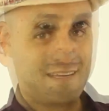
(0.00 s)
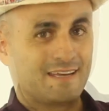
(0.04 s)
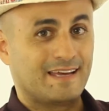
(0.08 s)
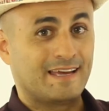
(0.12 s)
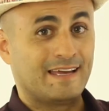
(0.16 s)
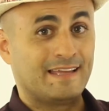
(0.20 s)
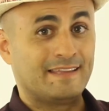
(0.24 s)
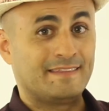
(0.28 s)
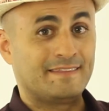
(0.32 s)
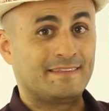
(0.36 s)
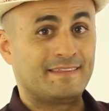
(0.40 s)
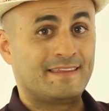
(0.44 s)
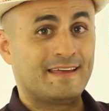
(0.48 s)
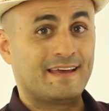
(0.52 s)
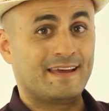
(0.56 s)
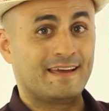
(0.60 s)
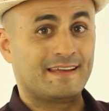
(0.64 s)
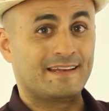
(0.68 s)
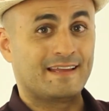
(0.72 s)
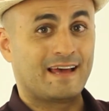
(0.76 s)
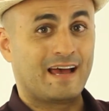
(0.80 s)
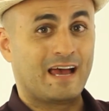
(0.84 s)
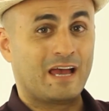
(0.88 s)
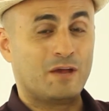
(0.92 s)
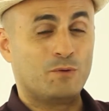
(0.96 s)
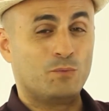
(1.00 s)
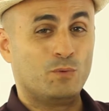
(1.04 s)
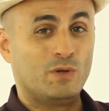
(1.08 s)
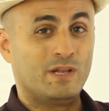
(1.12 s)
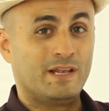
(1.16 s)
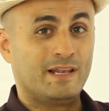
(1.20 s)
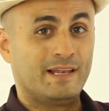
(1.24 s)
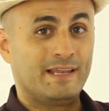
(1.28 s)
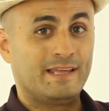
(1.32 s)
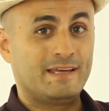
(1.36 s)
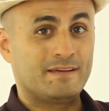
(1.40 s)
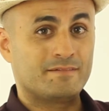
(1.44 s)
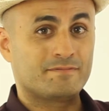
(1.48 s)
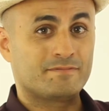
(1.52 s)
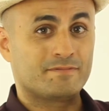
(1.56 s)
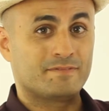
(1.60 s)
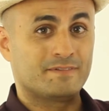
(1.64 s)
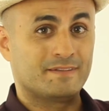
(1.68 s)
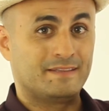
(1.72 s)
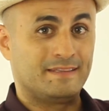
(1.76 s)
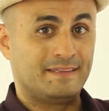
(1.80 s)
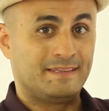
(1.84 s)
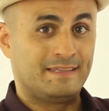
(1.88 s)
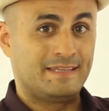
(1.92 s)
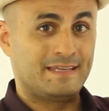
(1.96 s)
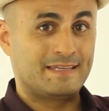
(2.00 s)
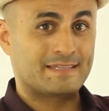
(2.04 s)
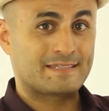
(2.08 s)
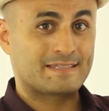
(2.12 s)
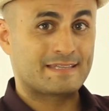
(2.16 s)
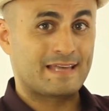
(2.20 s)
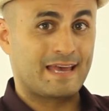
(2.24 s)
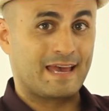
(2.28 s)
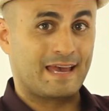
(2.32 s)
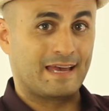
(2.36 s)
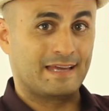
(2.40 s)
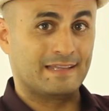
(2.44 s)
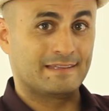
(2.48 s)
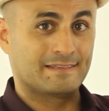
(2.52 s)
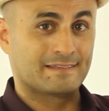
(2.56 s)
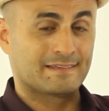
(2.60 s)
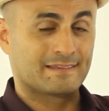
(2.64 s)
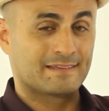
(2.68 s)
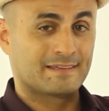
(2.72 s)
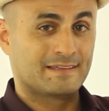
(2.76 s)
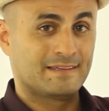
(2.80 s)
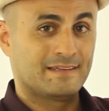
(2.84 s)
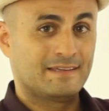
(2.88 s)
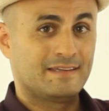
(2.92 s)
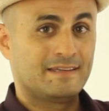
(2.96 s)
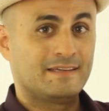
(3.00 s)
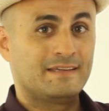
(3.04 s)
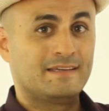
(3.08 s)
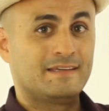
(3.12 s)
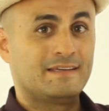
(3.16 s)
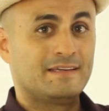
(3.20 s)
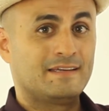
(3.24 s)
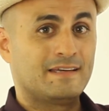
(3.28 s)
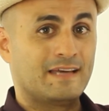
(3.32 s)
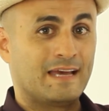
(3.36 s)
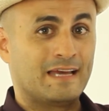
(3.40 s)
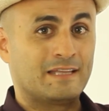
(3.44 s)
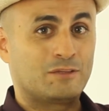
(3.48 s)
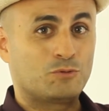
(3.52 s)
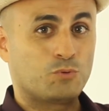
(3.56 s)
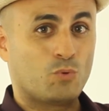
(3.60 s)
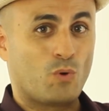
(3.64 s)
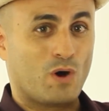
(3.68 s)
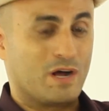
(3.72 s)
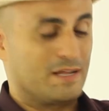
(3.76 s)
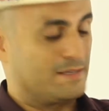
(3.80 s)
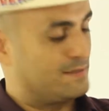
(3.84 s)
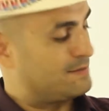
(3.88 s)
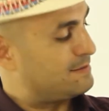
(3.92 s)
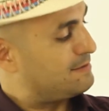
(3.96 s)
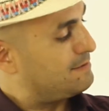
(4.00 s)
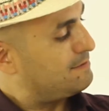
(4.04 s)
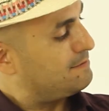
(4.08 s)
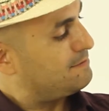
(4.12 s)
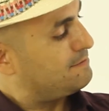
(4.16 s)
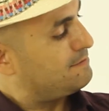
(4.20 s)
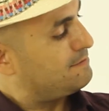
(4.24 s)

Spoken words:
And then I will leave this hand at once.